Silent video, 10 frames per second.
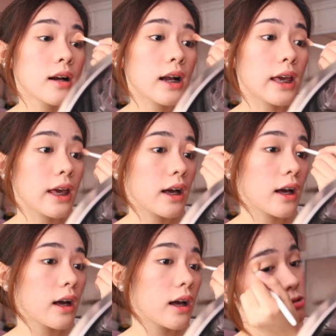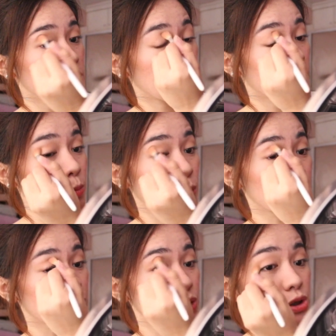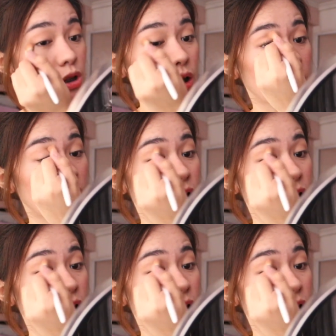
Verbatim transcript: Kaya, sweeping motions lang.